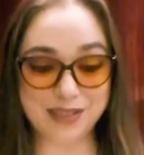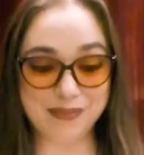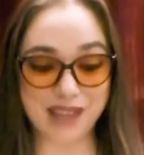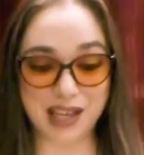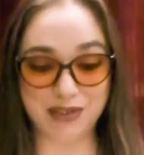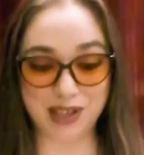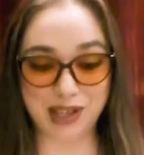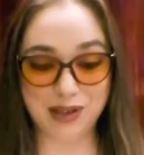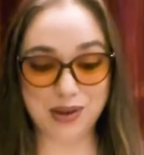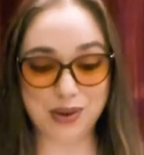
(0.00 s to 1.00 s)
If he
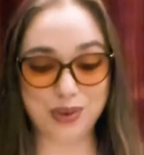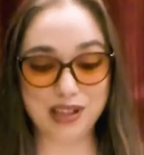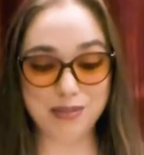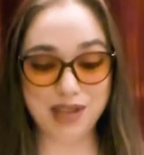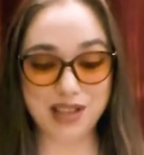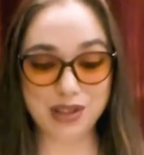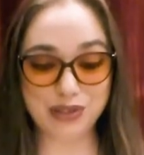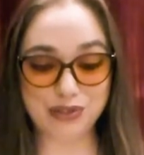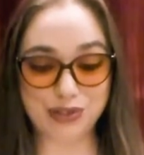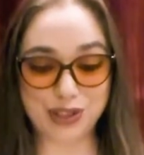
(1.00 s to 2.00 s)
could only be there
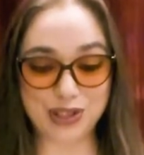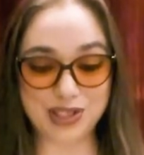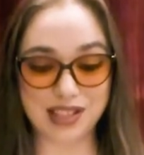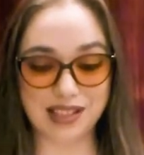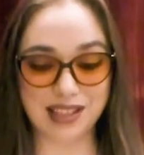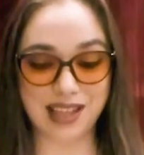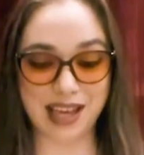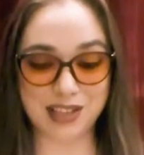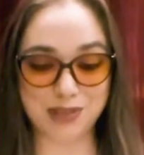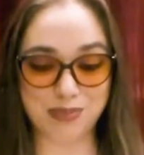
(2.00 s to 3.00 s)
first and
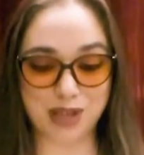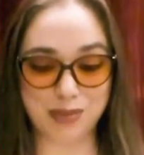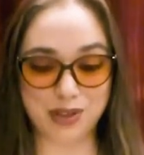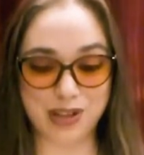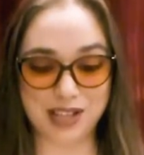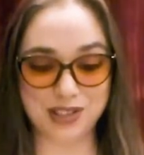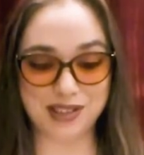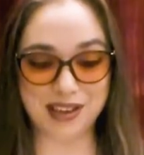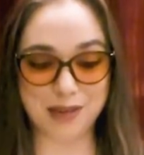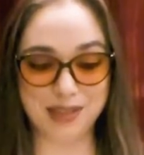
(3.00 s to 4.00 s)
catch Bob Cratchit
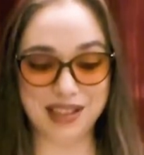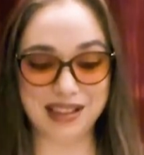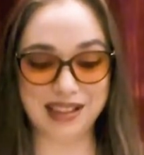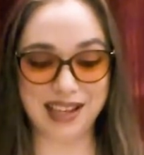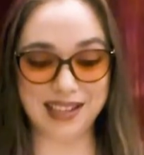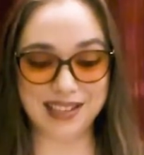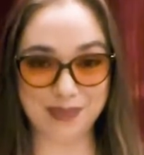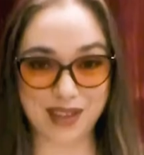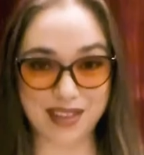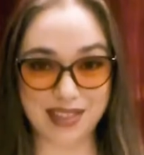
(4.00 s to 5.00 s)
coming late.
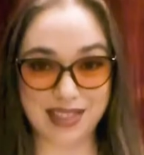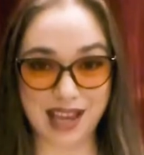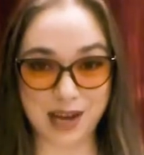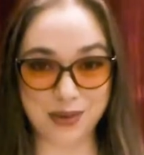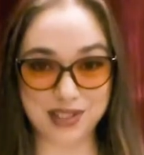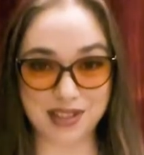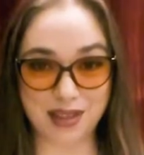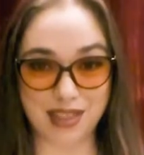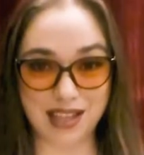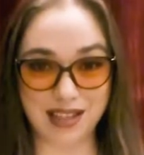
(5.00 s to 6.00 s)
That was the
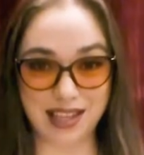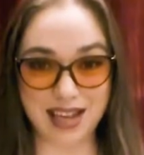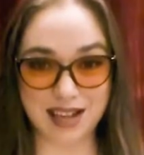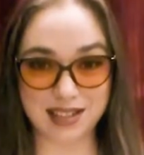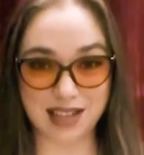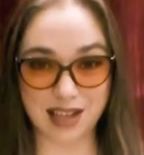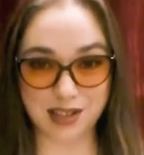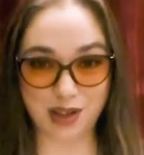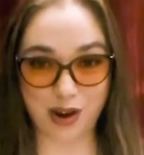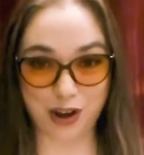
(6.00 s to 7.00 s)
thing he had set his
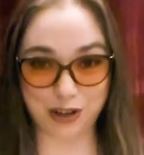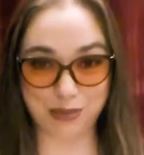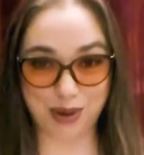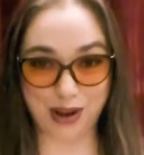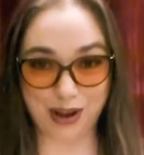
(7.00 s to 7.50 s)
heart upon.